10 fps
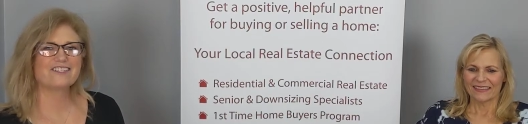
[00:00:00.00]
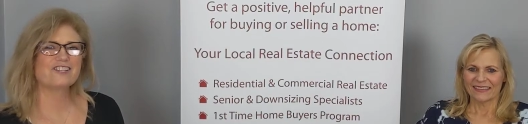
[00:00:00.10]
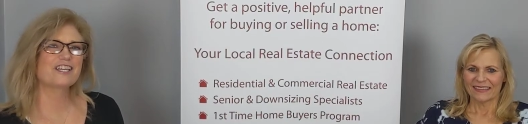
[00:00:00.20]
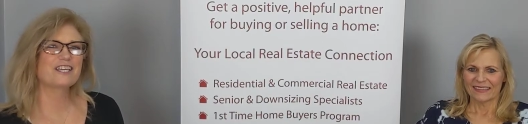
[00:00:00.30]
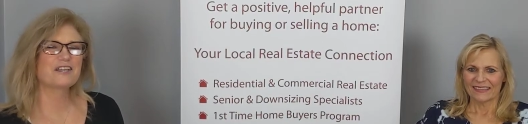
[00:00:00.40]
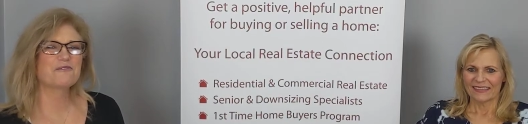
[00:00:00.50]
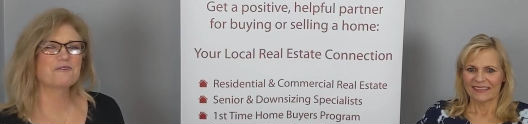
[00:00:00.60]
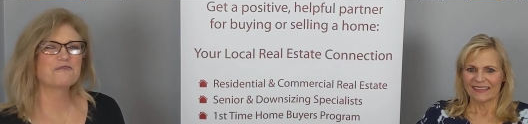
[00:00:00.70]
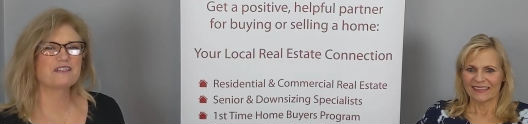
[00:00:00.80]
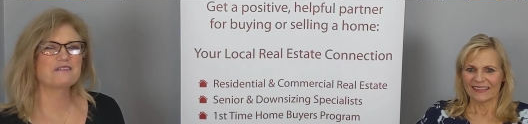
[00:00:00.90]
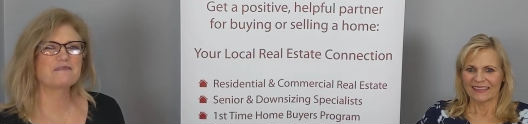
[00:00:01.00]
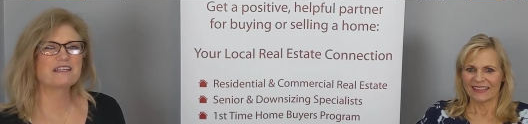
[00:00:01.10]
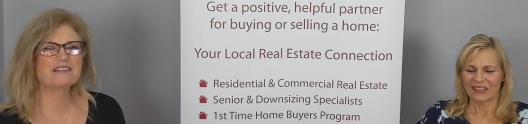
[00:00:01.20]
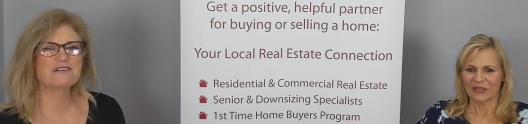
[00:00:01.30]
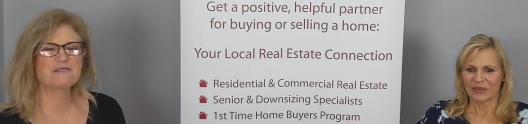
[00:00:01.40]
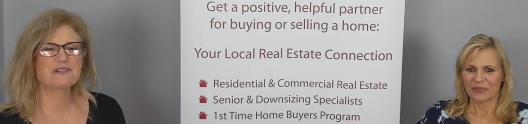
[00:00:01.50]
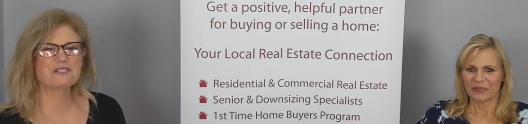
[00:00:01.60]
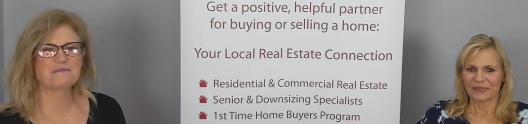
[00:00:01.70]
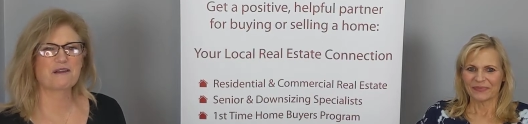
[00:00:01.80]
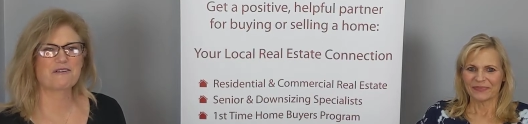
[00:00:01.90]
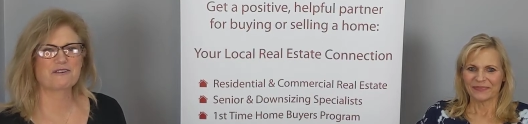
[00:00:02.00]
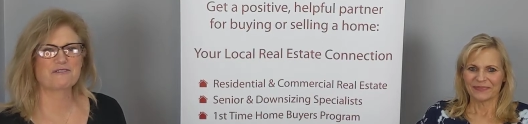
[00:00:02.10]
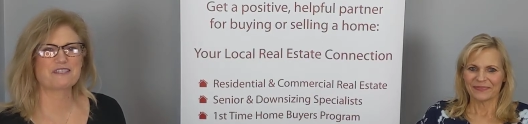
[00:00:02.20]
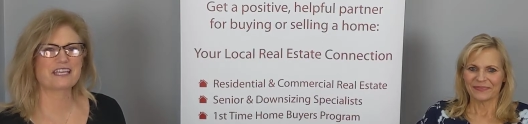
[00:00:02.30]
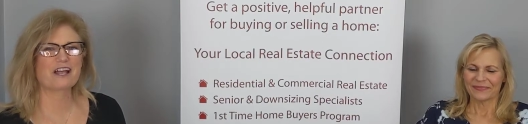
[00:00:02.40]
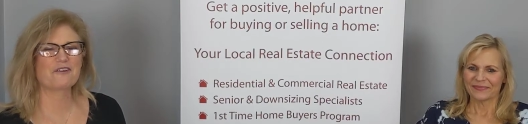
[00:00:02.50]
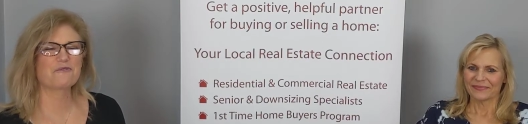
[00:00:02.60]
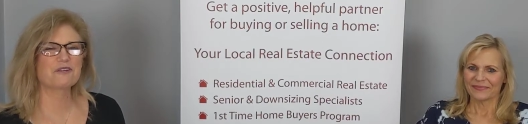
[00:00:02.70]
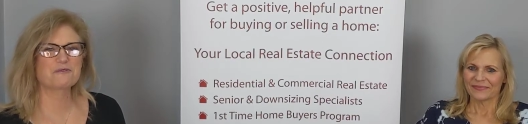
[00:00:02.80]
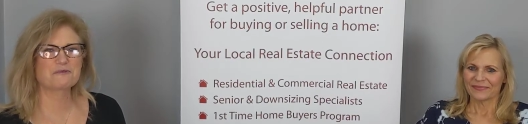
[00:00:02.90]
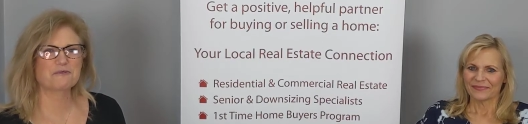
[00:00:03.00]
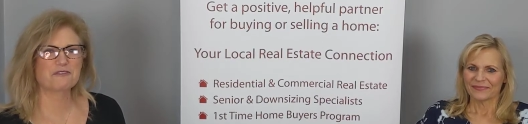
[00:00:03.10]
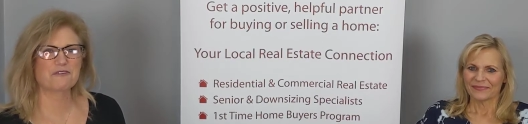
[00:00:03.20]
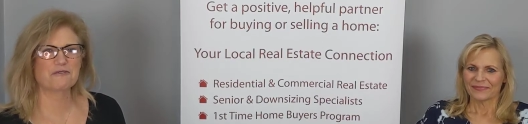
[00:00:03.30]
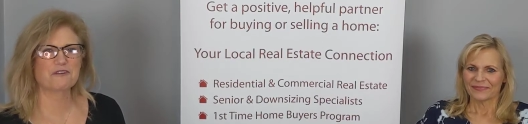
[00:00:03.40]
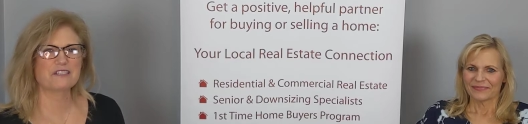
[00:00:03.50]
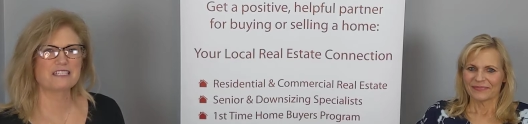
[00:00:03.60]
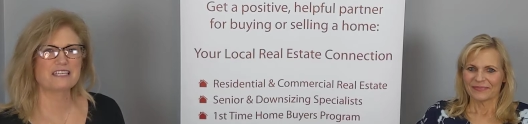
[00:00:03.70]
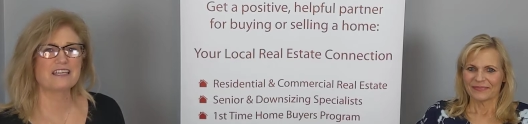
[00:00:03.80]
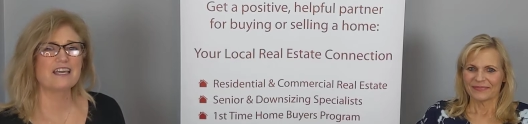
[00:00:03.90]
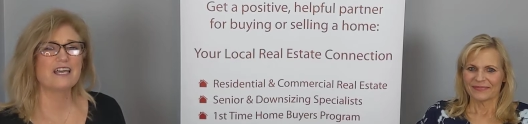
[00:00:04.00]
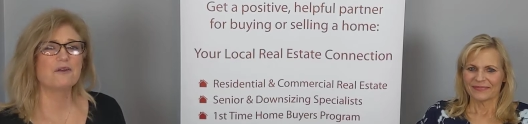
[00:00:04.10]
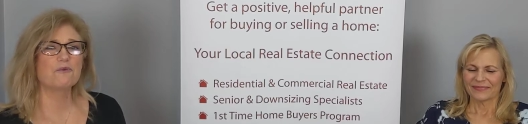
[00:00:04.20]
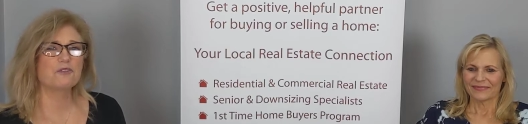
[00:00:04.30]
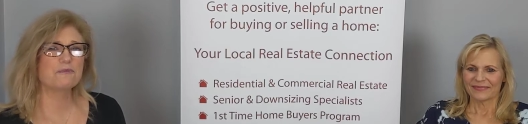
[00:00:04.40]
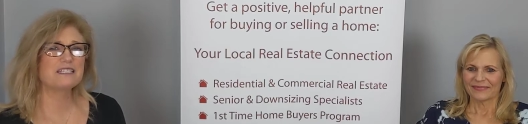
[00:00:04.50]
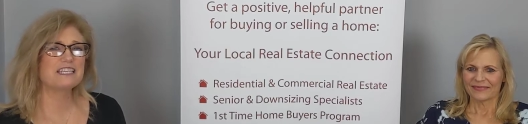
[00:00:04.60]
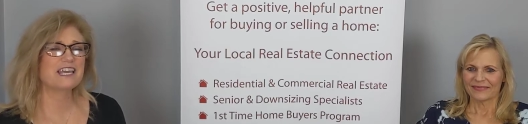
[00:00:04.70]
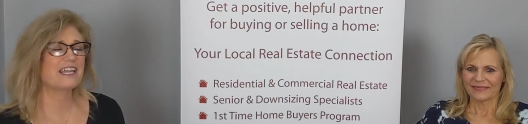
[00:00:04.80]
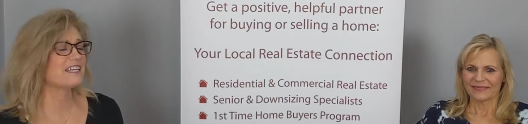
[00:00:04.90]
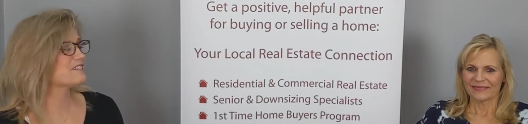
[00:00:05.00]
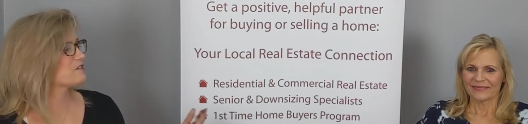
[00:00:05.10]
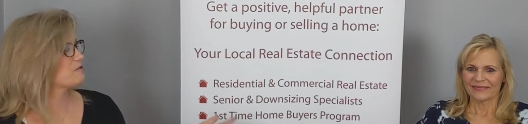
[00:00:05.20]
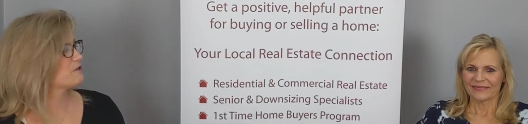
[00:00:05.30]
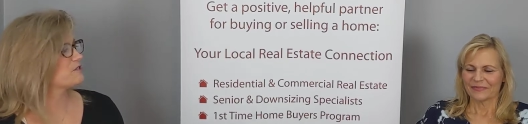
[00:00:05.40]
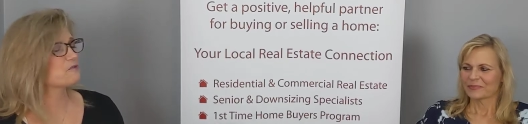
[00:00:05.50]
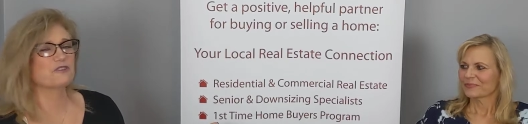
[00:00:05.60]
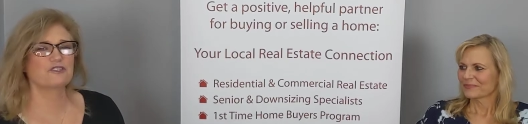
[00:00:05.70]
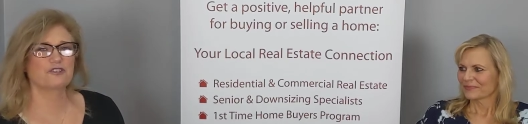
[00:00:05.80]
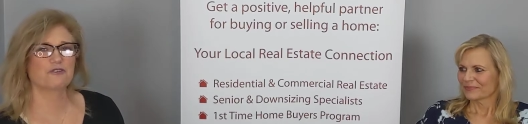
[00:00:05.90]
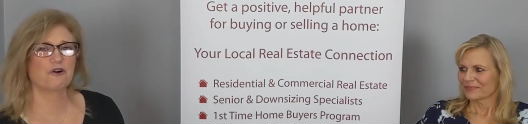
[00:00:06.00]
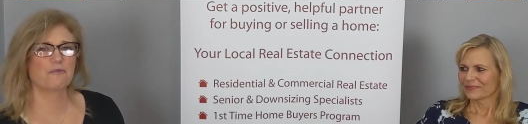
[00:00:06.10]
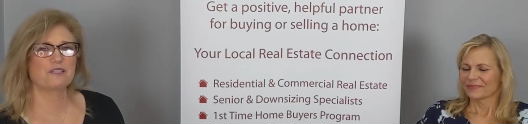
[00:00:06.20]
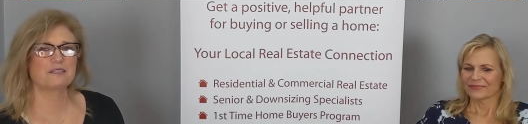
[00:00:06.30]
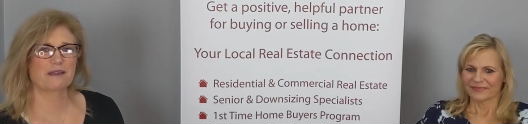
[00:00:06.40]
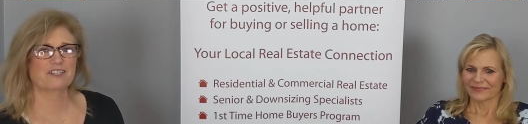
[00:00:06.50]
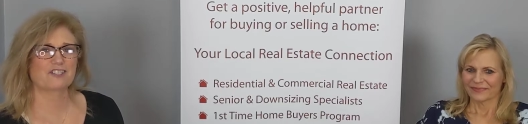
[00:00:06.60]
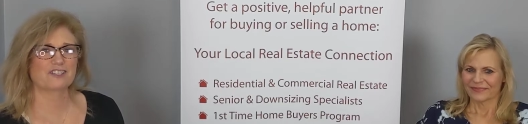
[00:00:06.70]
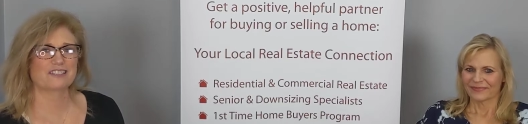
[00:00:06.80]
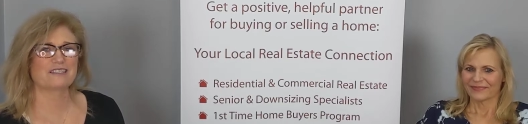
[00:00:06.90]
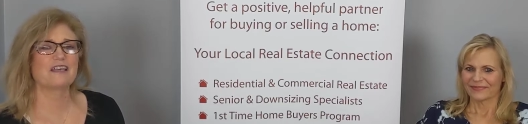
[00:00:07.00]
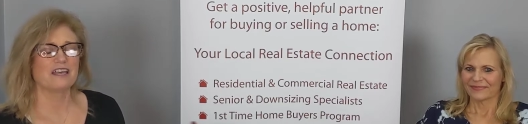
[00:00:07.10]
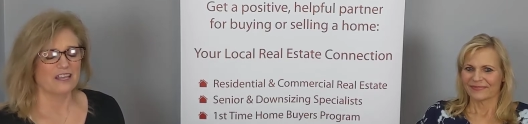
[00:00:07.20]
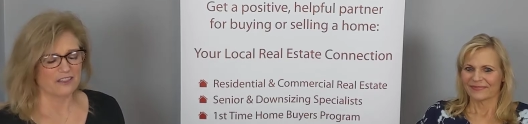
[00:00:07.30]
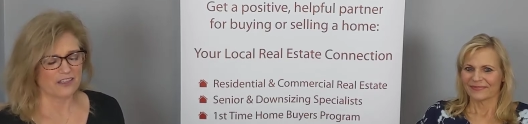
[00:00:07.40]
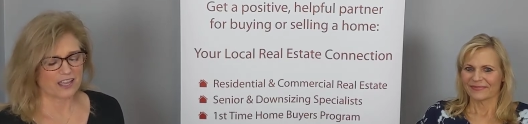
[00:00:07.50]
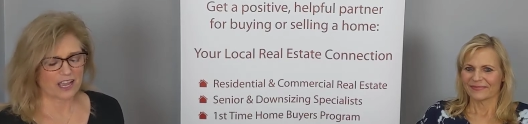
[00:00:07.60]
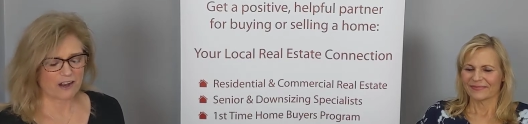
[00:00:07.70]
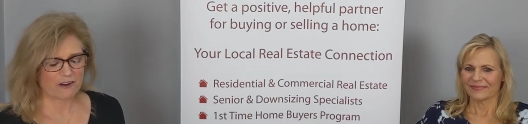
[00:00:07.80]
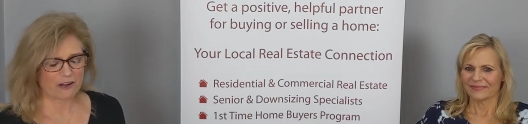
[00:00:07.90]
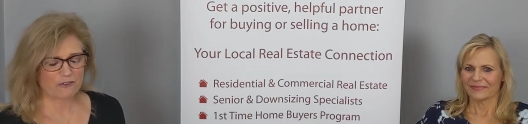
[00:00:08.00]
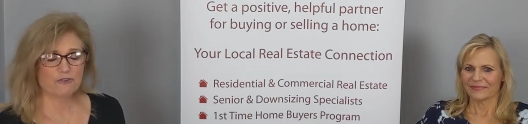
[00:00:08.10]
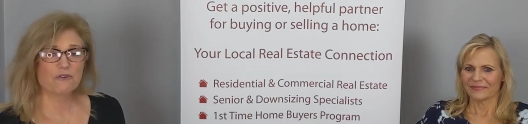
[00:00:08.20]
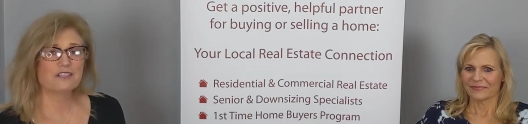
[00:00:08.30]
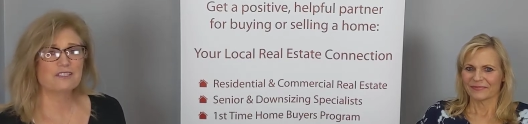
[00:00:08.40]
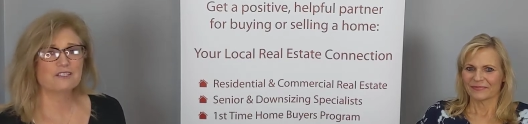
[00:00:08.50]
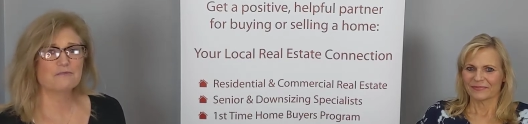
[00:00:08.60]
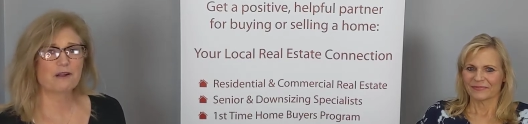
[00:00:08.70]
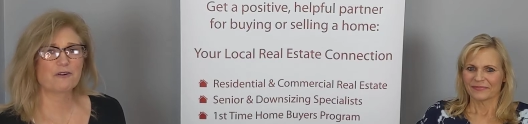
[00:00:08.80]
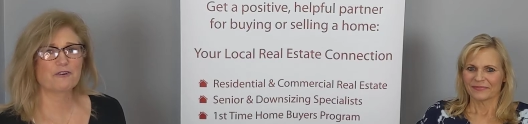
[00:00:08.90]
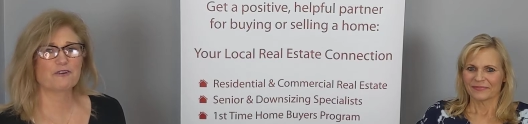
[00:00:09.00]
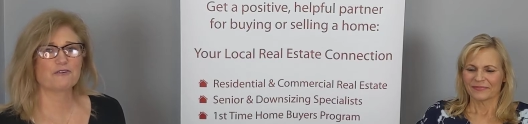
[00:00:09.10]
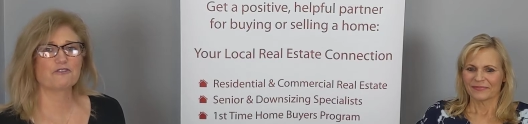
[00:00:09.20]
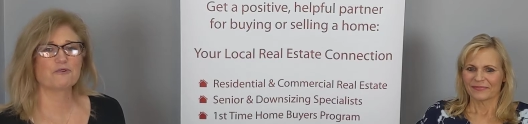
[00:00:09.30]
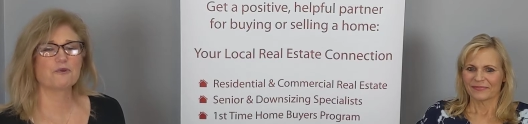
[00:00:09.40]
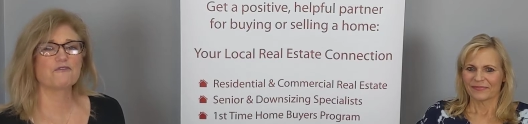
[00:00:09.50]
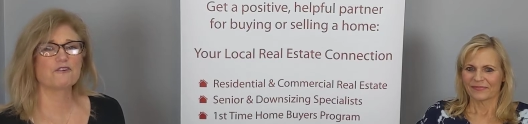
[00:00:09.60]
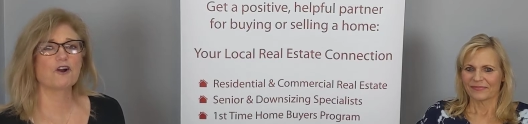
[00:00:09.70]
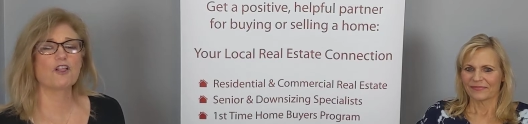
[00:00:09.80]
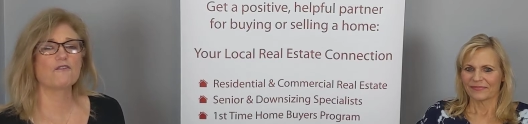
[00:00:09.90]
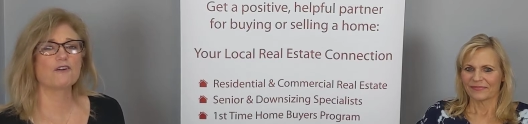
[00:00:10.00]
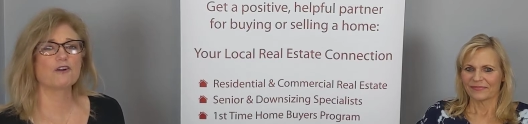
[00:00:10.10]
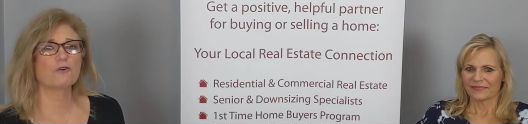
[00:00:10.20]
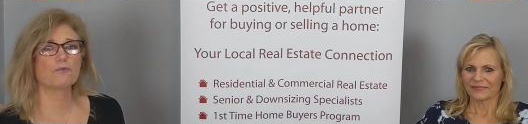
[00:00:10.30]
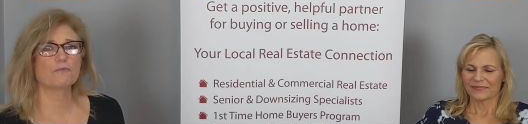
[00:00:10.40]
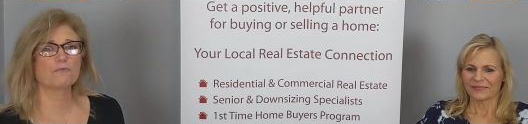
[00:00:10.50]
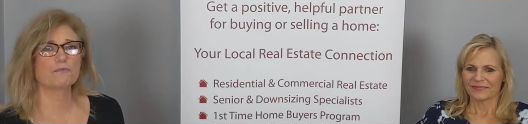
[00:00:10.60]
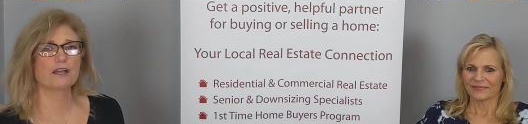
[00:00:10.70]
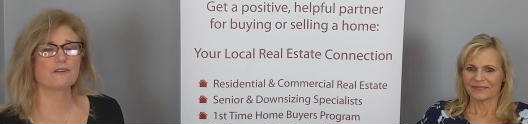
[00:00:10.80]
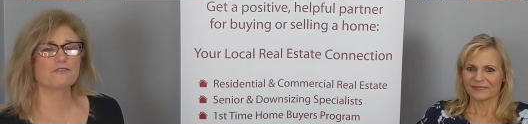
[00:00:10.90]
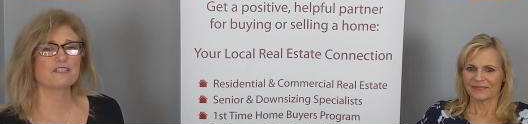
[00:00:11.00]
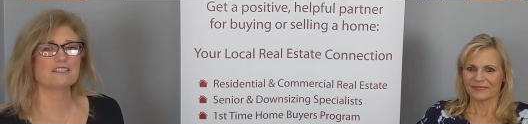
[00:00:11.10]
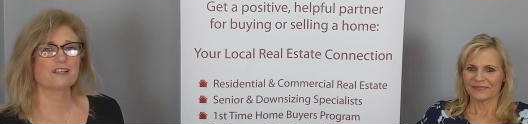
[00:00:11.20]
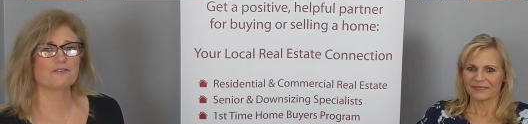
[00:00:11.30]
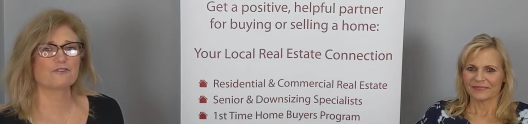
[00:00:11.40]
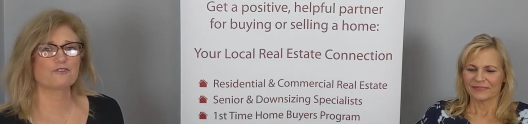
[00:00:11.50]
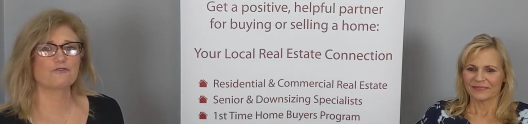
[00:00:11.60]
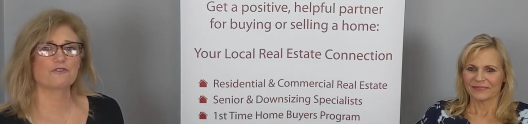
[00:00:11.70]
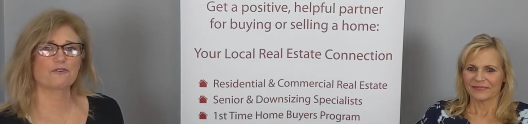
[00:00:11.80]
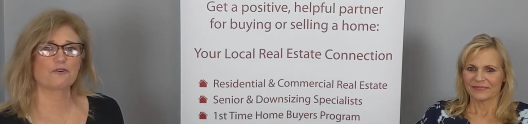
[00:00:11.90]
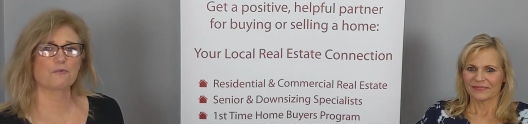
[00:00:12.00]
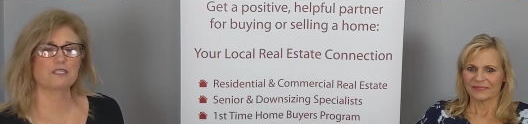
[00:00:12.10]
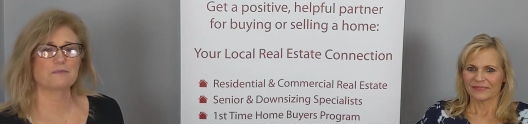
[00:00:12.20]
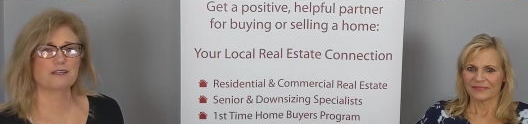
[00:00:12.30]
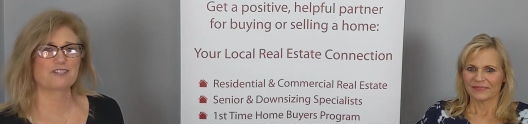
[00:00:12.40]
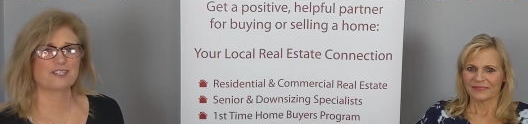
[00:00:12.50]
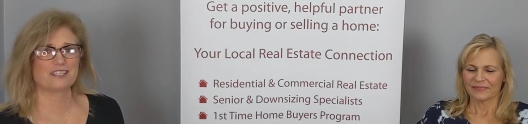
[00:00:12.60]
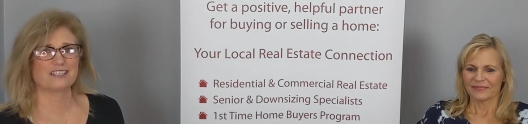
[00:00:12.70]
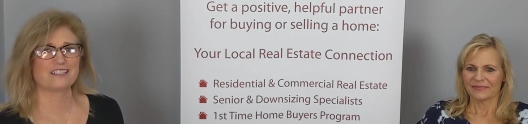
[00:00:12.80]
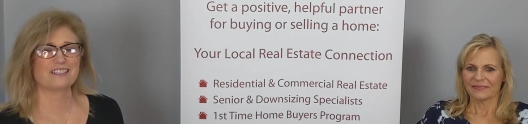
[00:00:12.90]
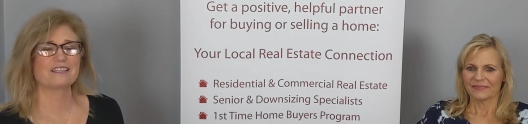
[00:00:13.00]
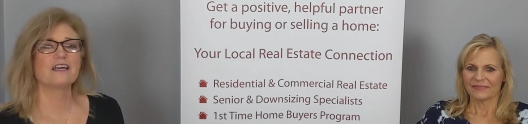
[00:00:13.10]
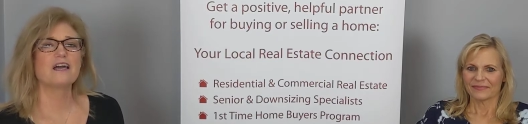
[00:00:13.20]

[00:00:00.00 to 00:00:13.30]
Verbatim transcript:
Speaker 1: Jackie here with Ventimiglia Realty Partners at Keller Williams Preferred Realty. And with me today is Kris with Assure Home Inspections. They are our trusted partner to refer all of our home buyers and sellers to for their home inspection needs.